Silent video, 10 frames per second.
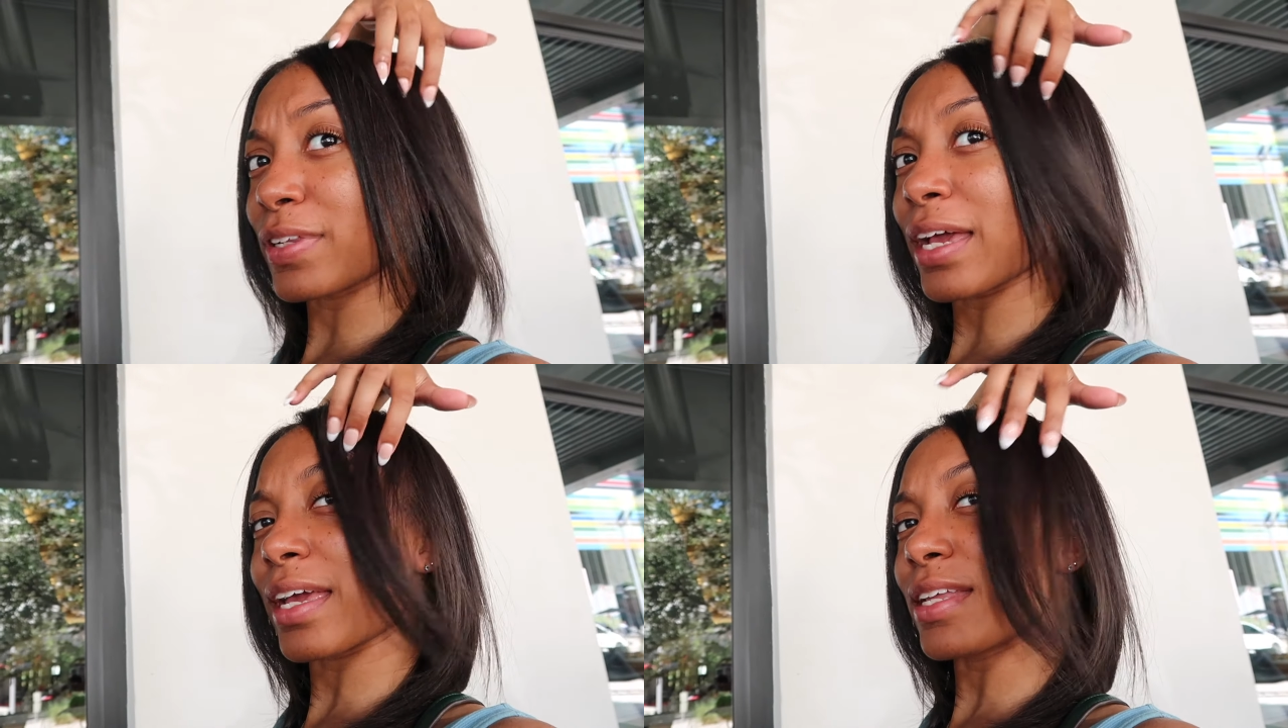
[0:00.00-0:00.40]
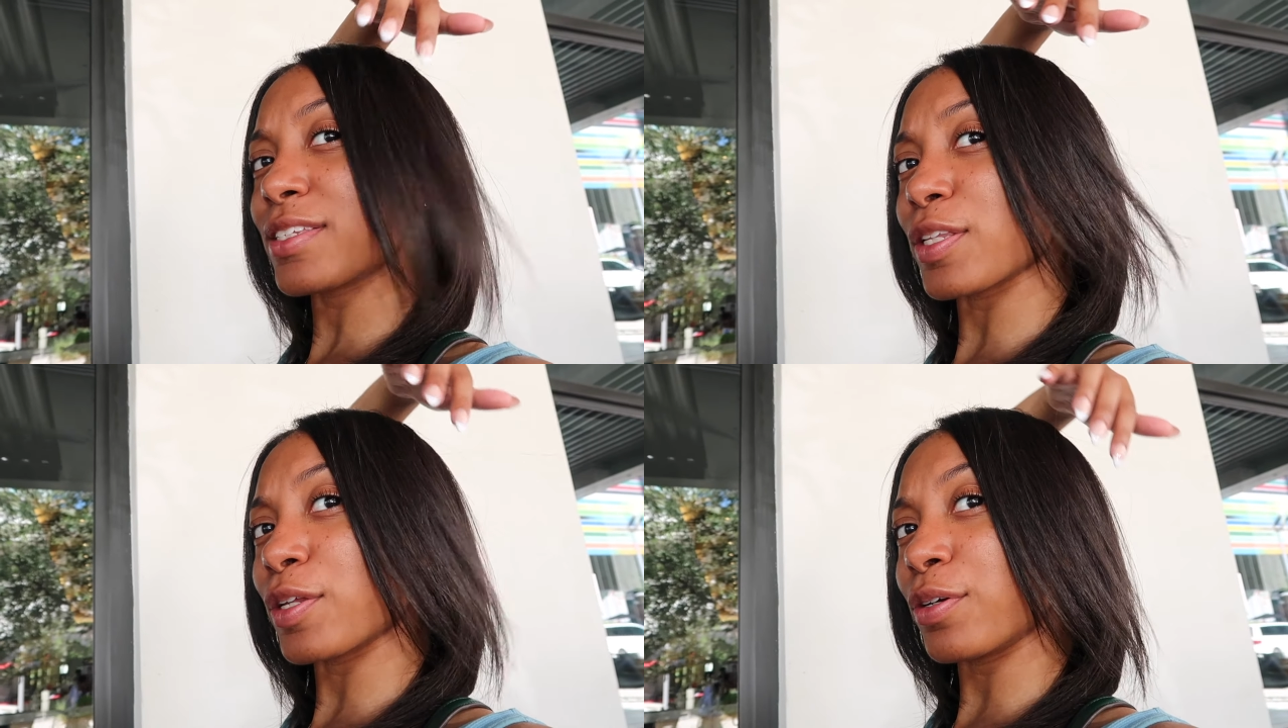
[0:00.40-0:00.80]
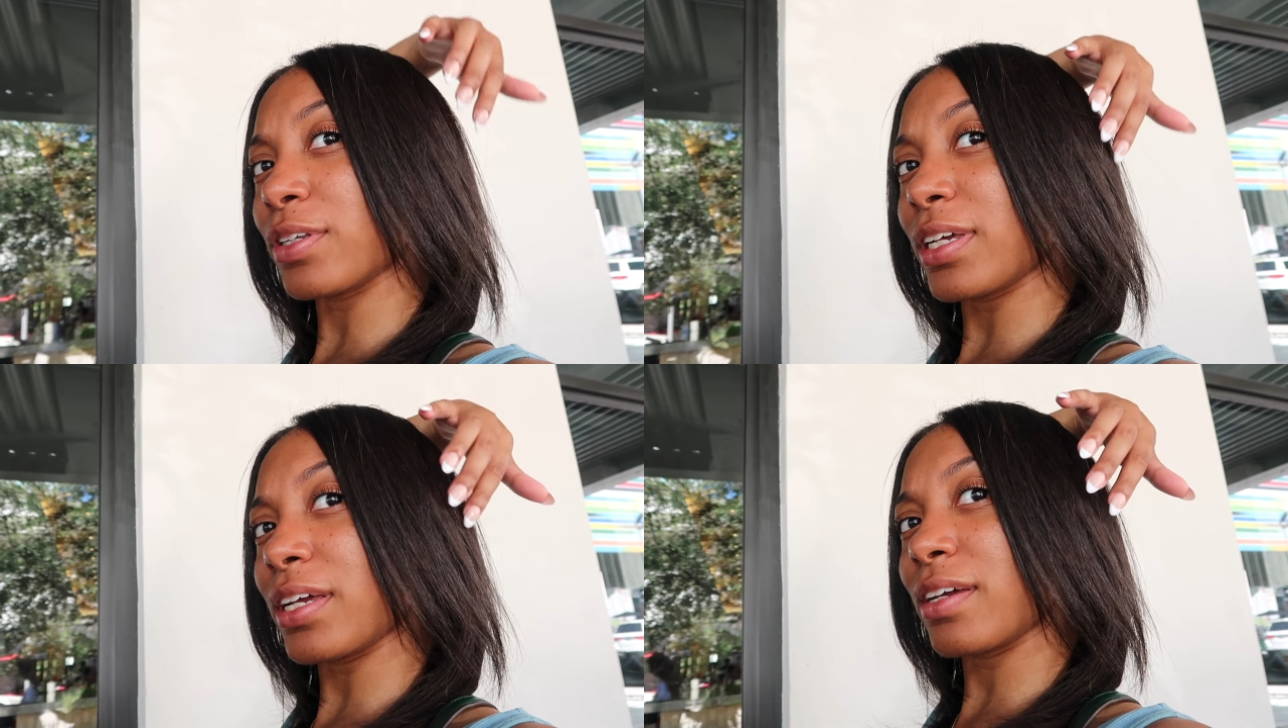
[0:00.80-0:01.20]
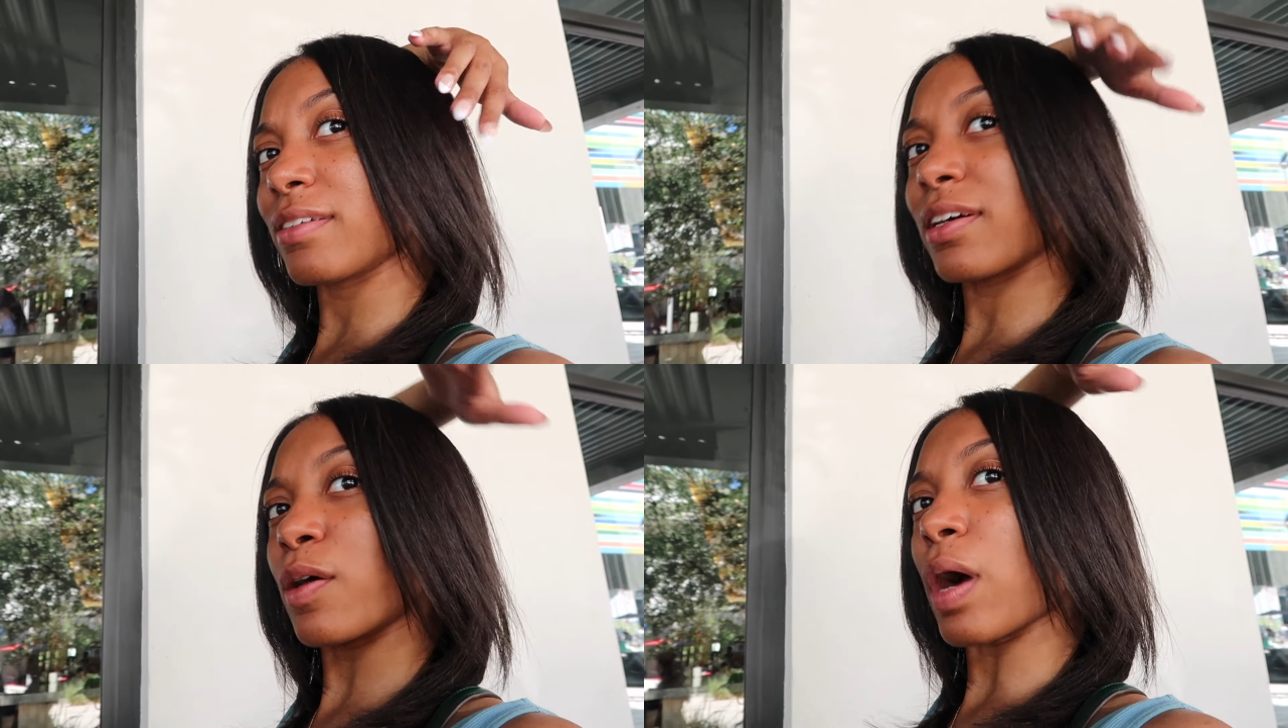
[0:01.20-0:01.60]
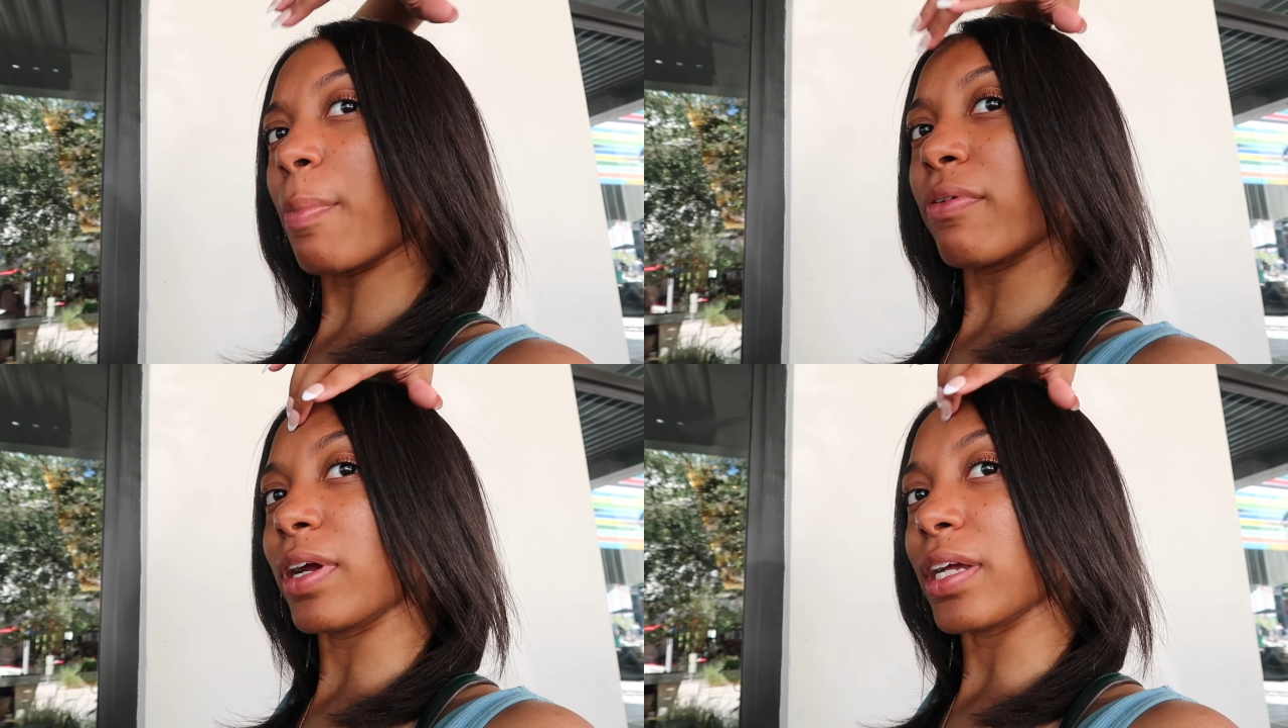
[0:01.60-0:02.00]
Like, it's literally
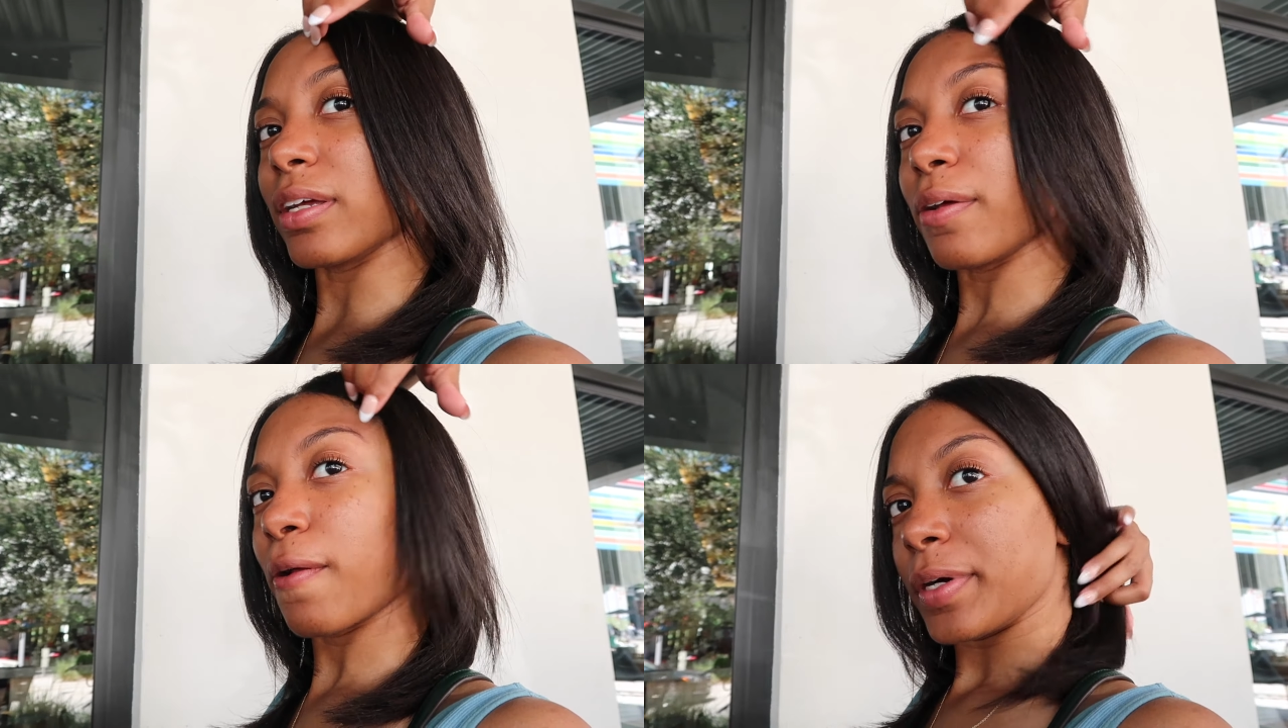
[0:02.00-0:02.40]
cooperating.